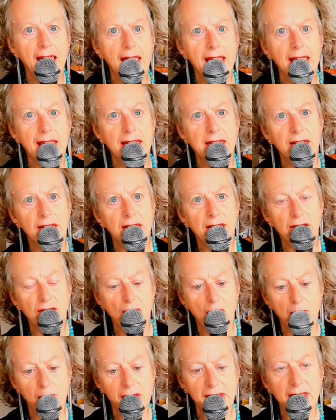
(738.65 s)
and uh,
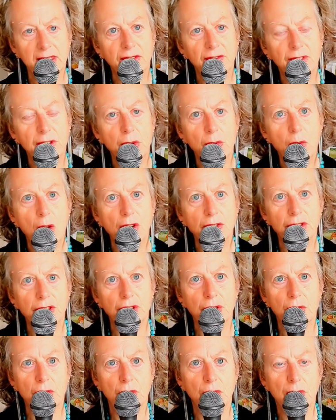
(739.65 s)
comment if you want
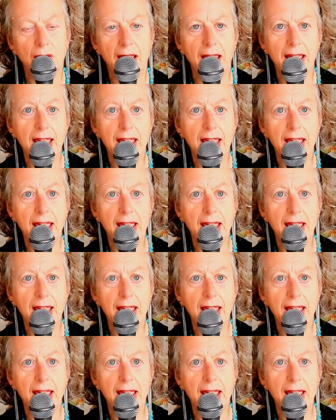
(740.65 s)
to.